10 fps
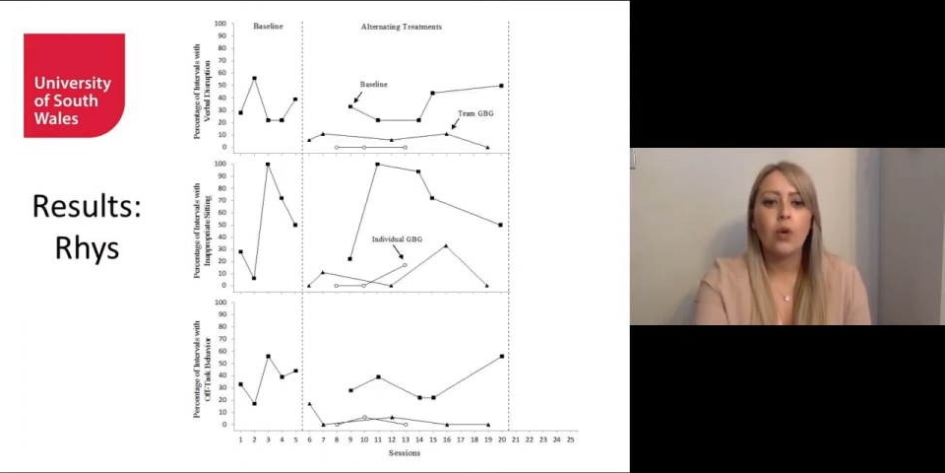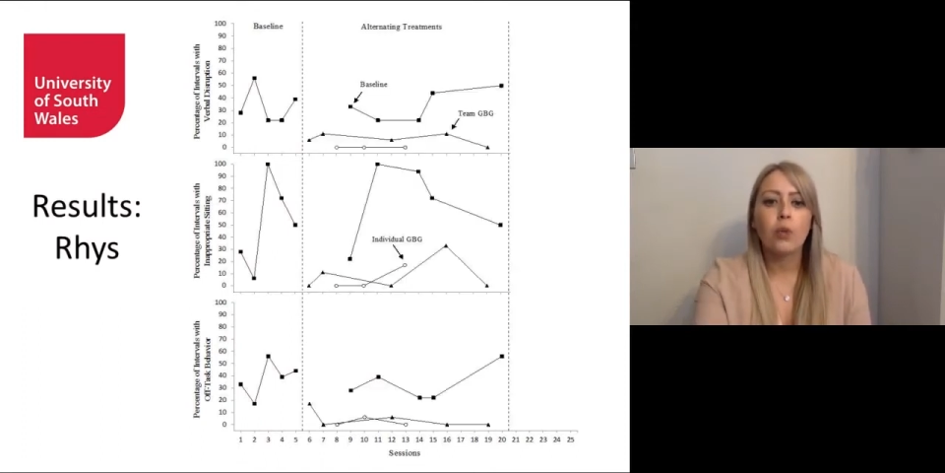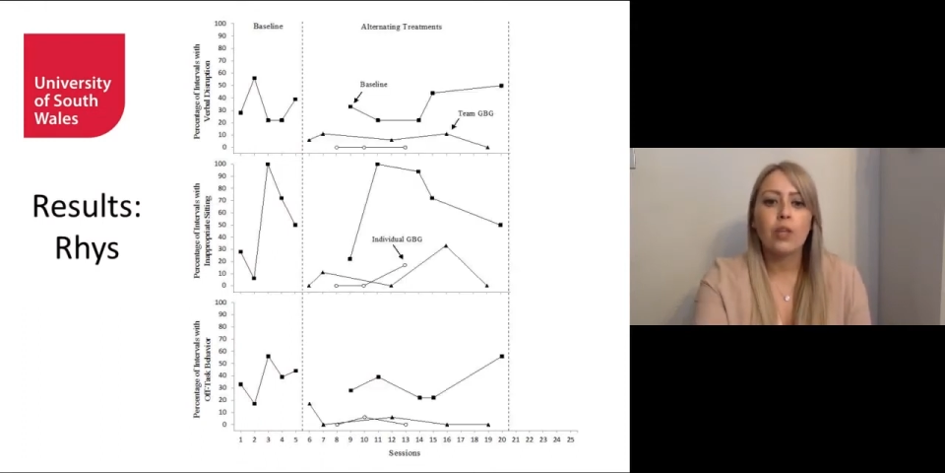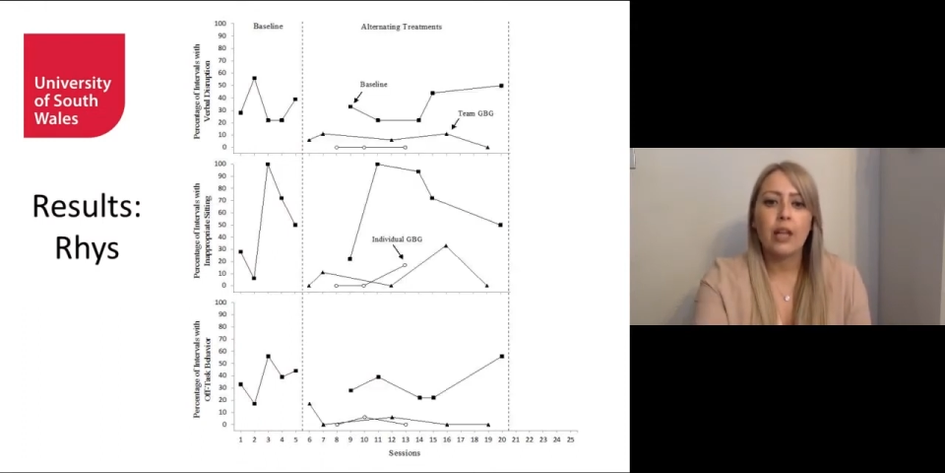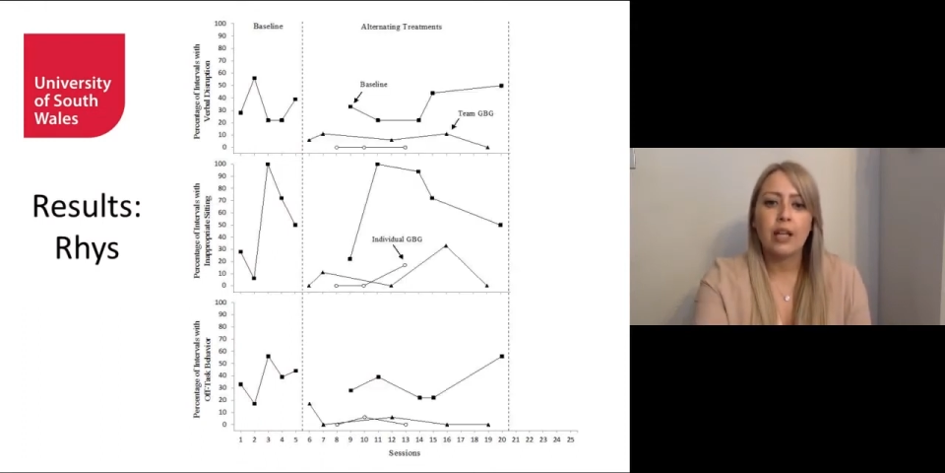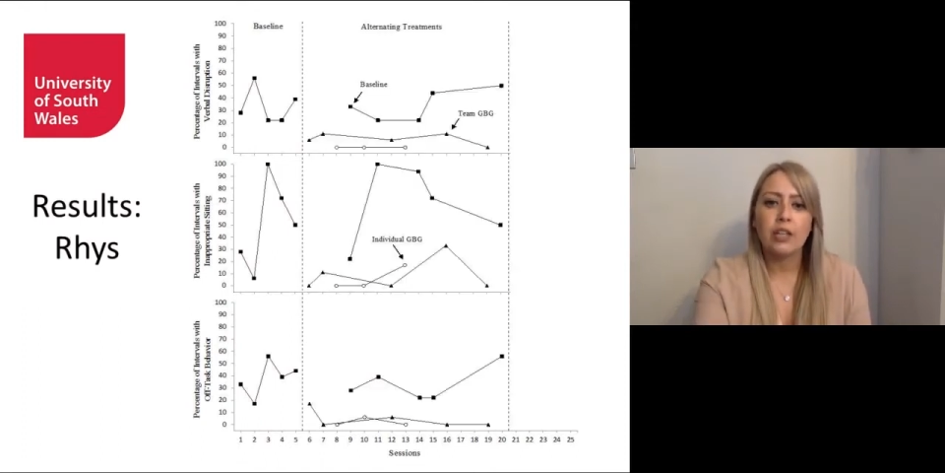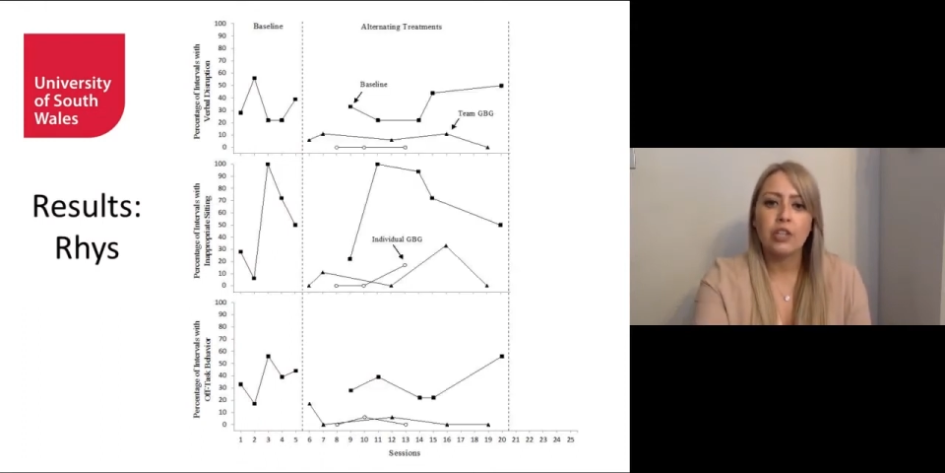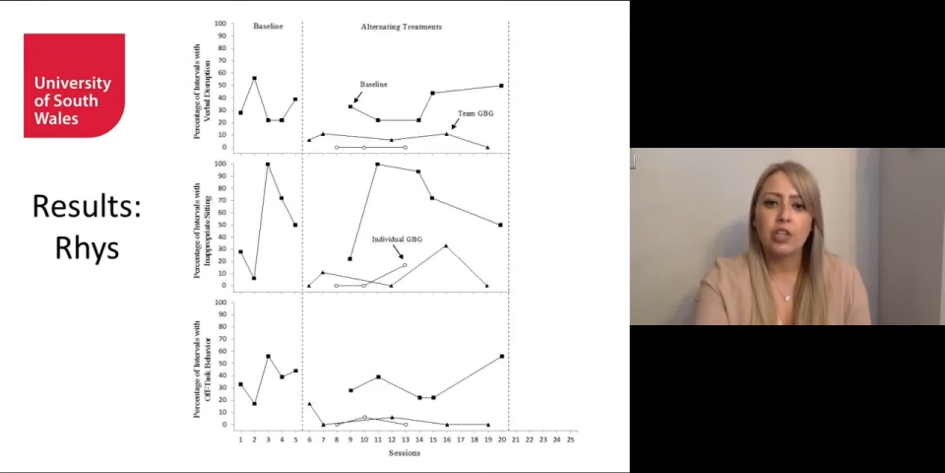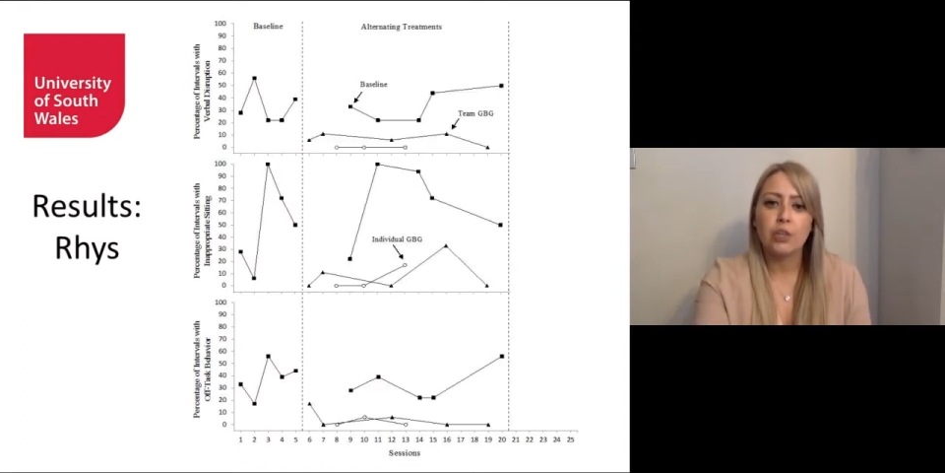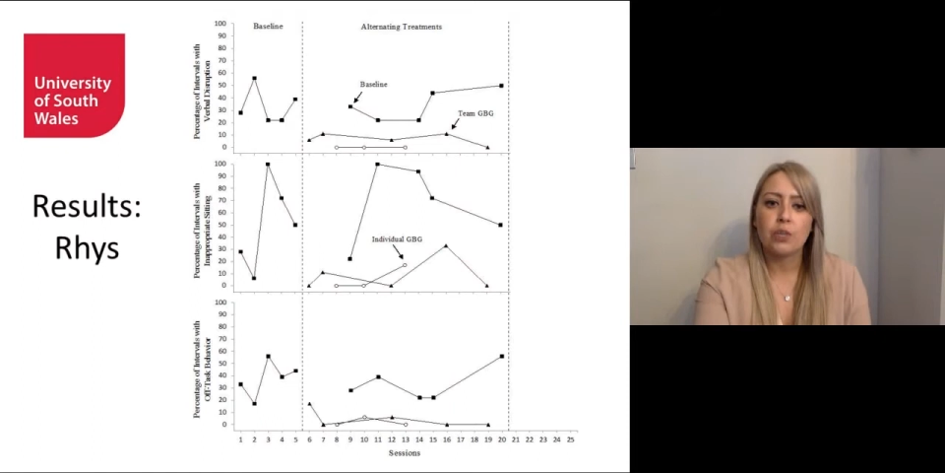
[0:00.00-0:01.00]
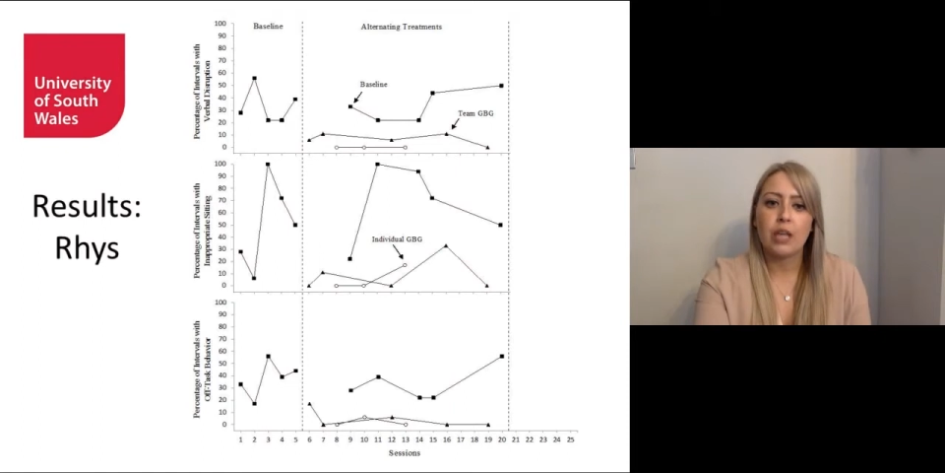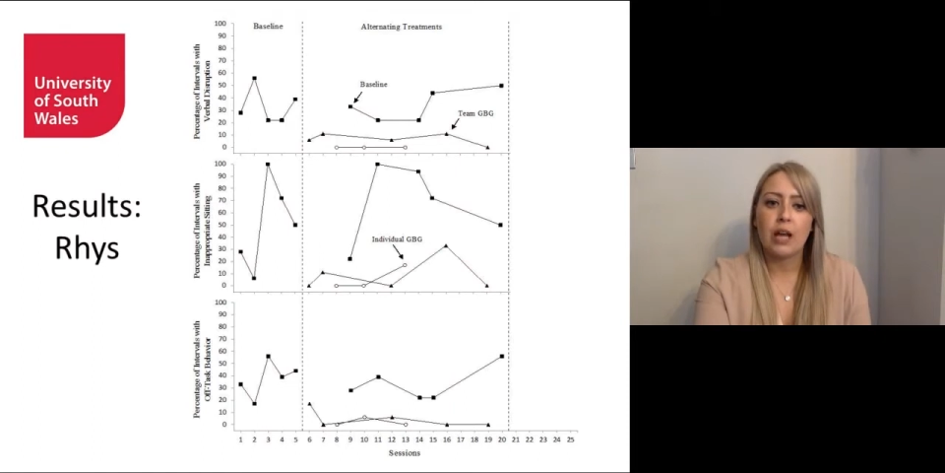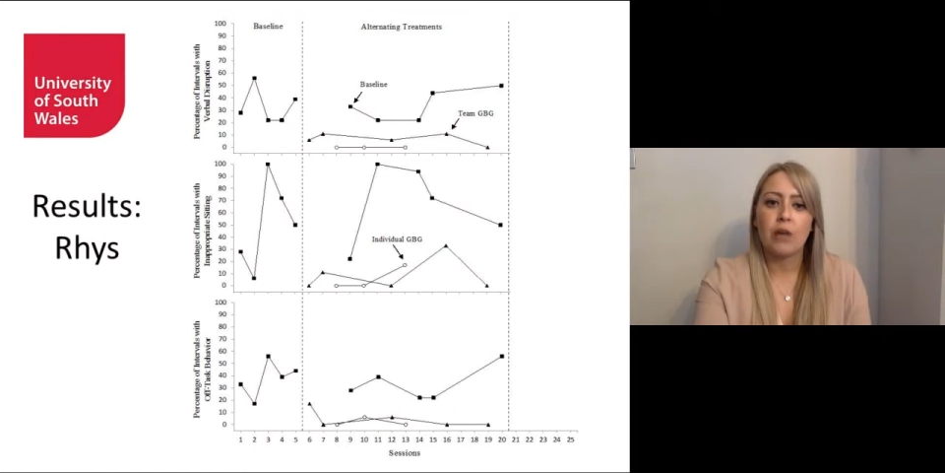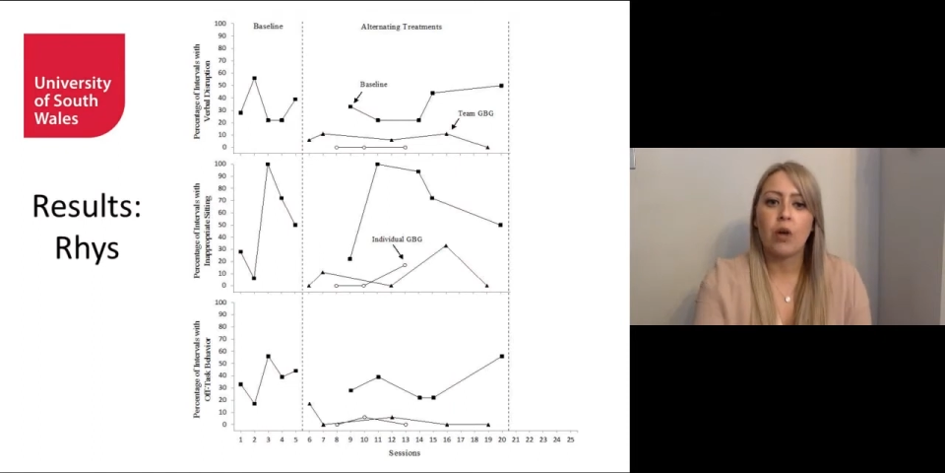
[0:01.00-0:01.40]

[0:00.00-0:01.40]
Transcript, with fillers: We then introduced our